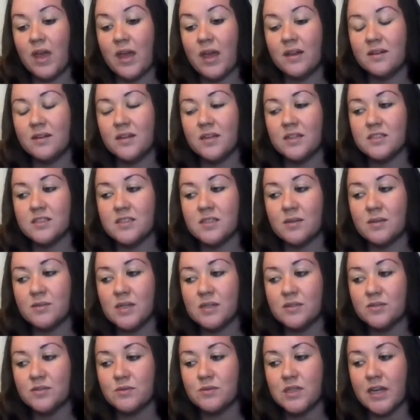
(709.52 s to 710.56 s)
And
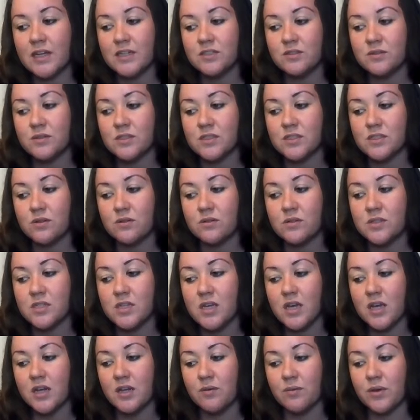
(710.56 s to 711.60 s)
sometimes we like to
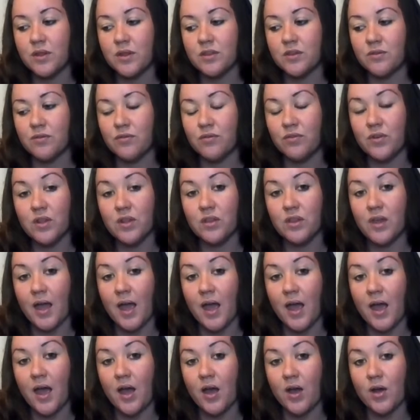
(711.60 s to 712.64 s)
associate it with the 5th
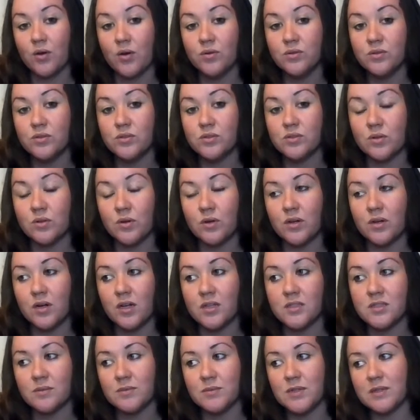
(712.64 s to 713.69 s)
house, or
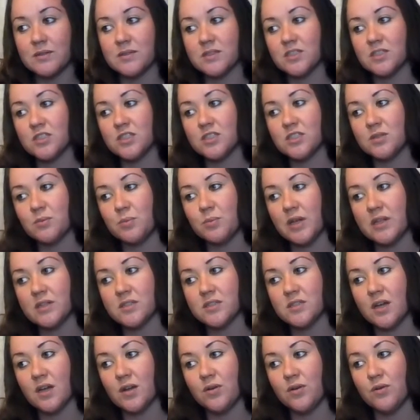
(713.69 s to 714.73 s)
not sometimes, it just
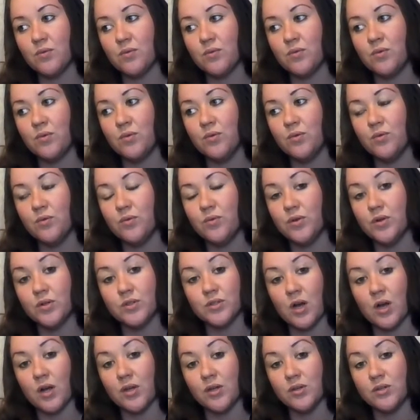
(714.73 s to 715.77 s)
depends on who you're
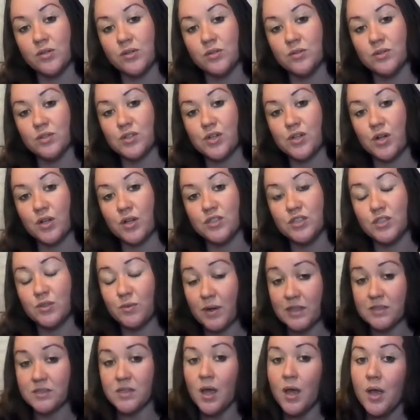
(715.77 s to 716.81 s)
talking to astrology
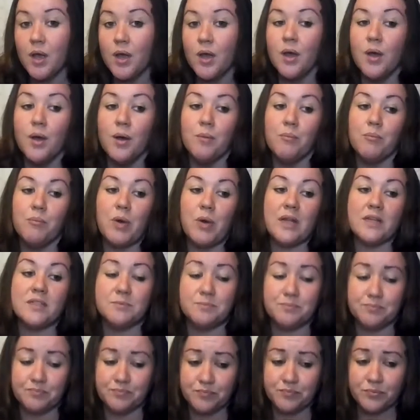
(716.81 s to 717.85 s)
wise. But
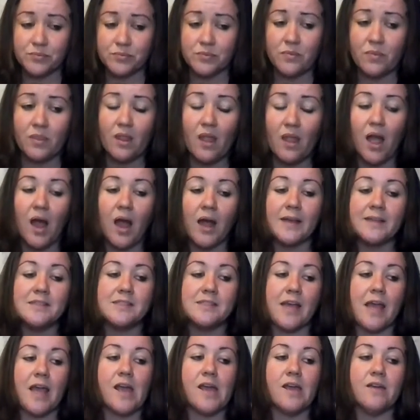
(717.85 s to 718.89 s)
I
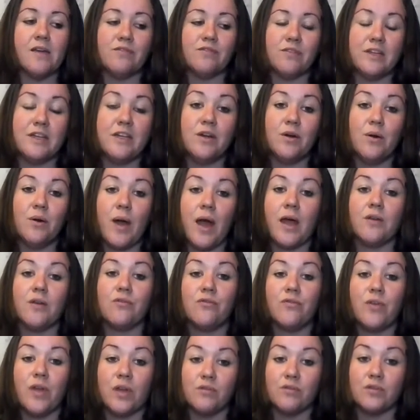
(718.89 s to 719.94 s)
say if Leo had a
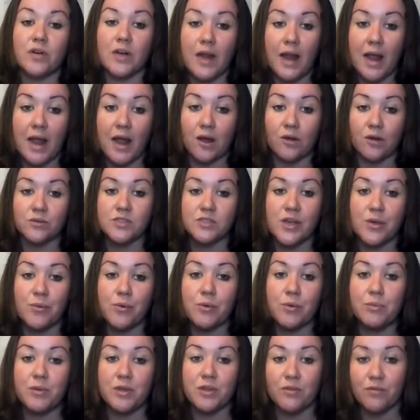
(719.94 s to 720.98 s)
favorite house, it
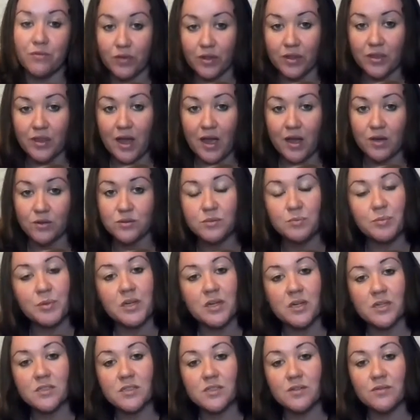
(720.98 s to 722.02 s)
would be the 5th house,
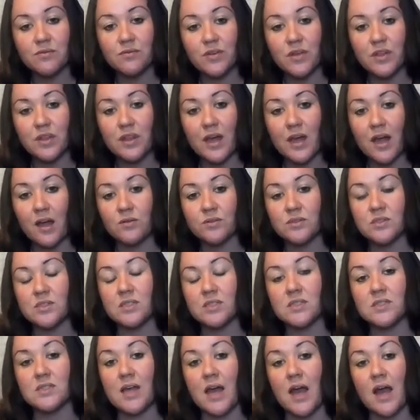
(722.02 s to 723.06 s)
because the 5th house
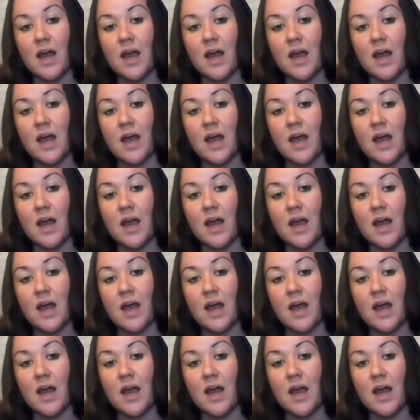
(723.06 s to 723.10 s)
is